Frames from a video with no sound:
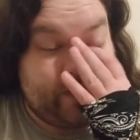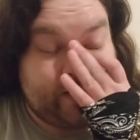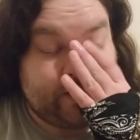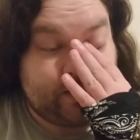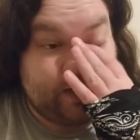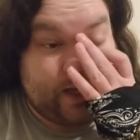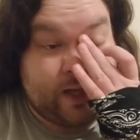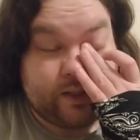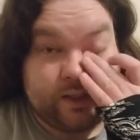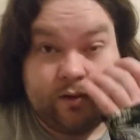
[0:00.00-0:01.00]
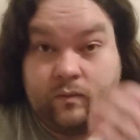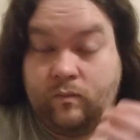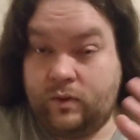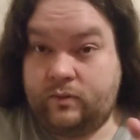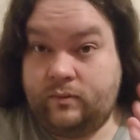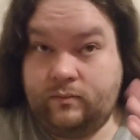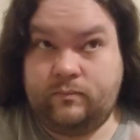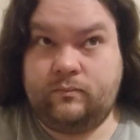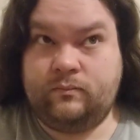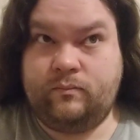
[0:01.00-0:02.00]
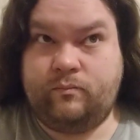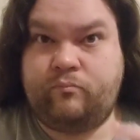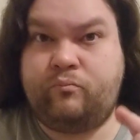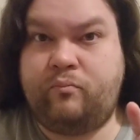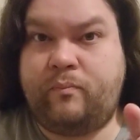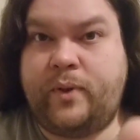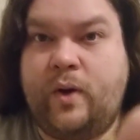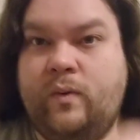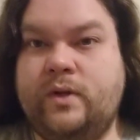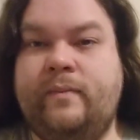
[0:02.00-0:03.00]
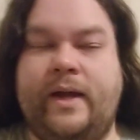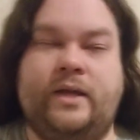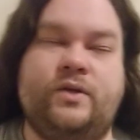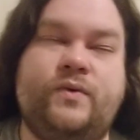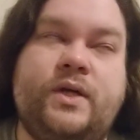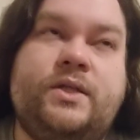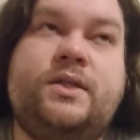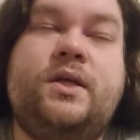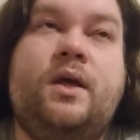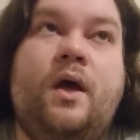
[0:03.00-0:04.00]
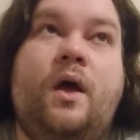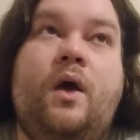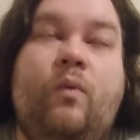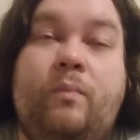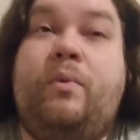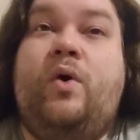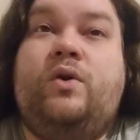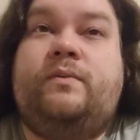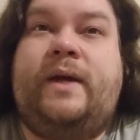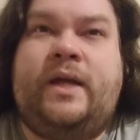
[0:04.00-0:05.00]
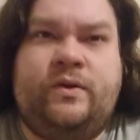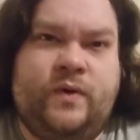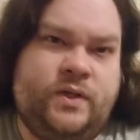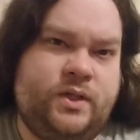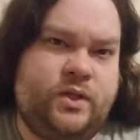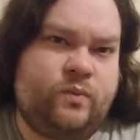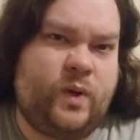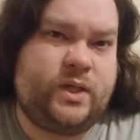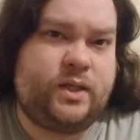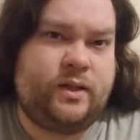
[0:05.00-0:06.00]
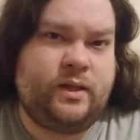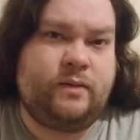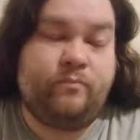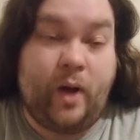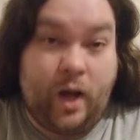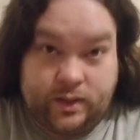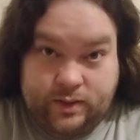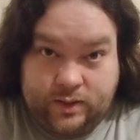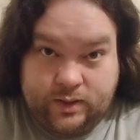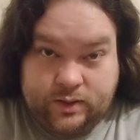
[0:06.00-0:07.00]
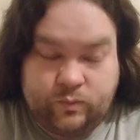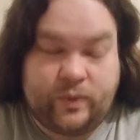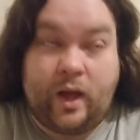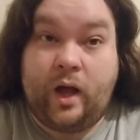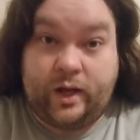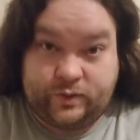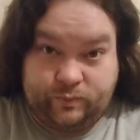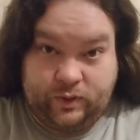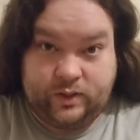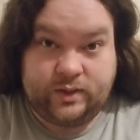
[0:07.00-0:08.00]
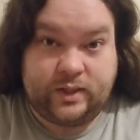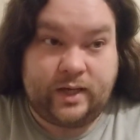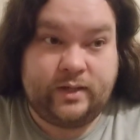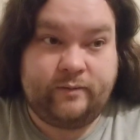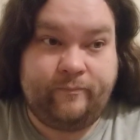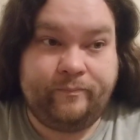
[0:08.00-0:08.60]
That's not what poked my interest. What poked my interest is what the bosses, what the hospital said.